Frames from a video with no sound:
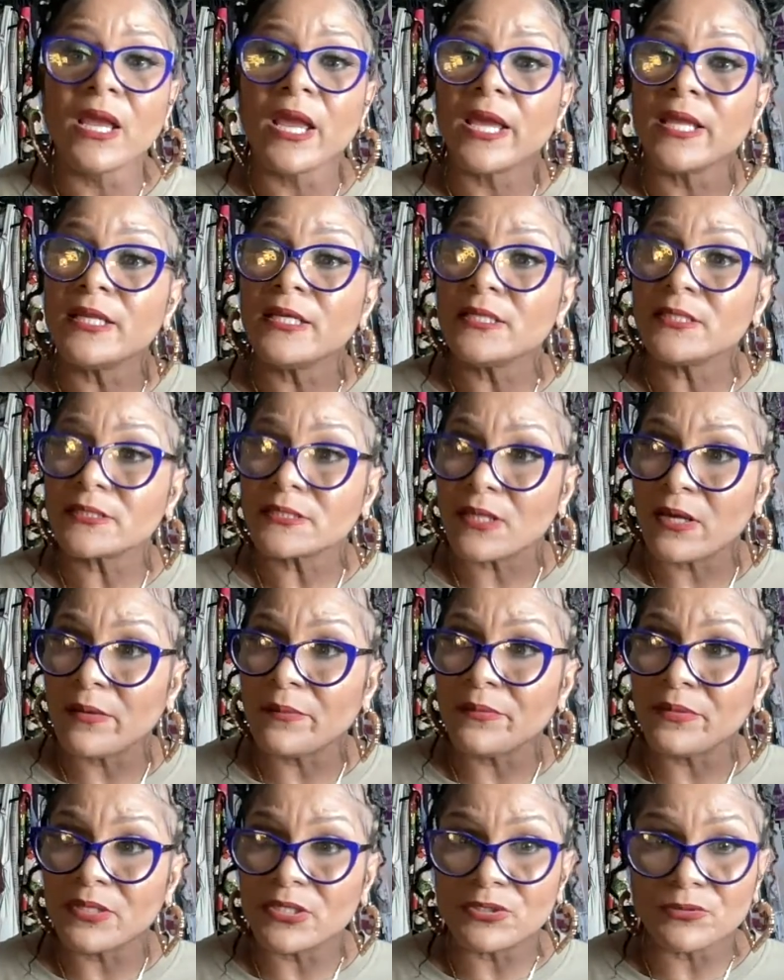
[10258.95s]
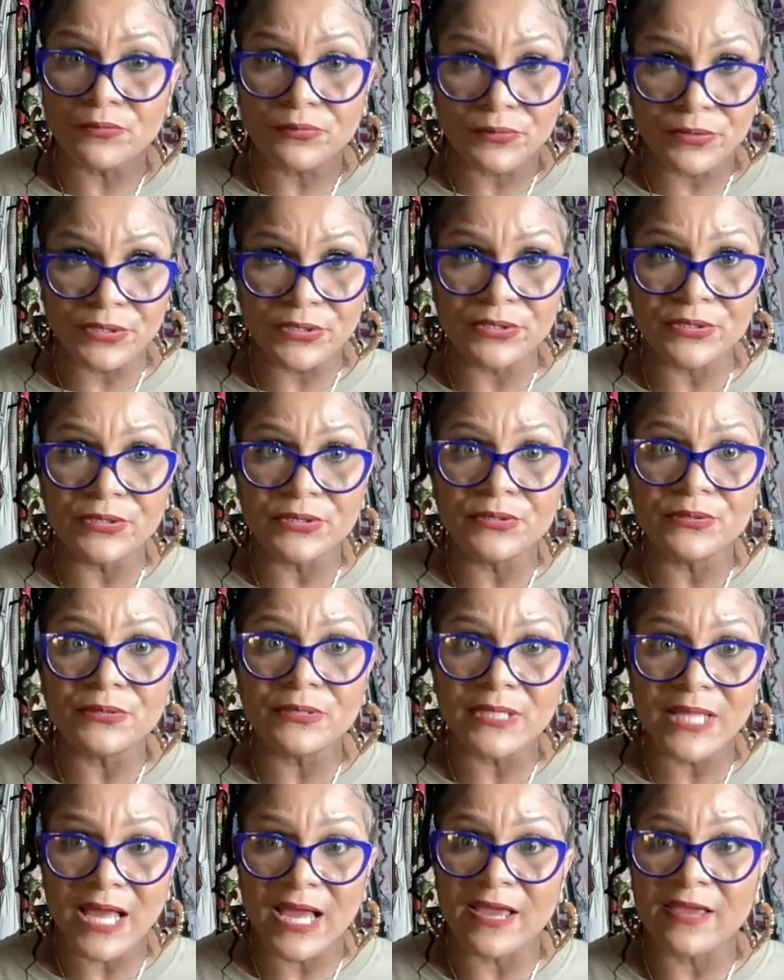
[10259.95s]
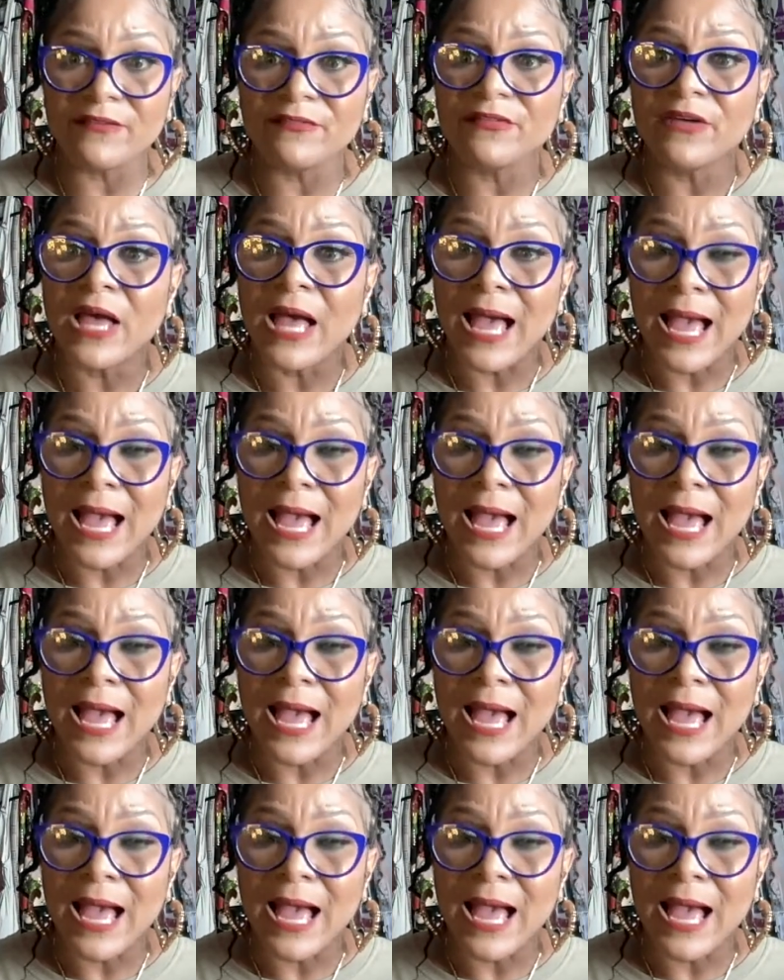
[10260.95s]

and it is going to be a real life